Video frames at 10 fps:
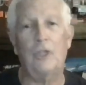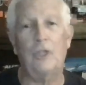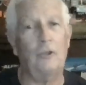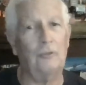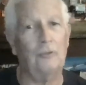
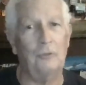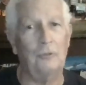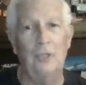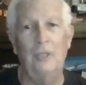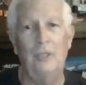cutthroat.
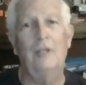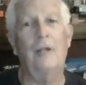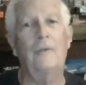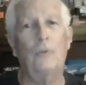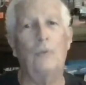
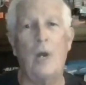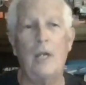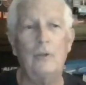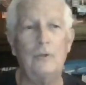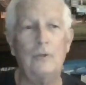The
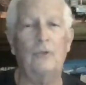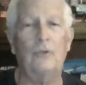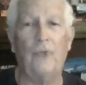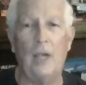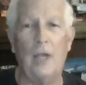wires are
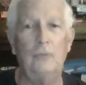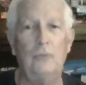fighting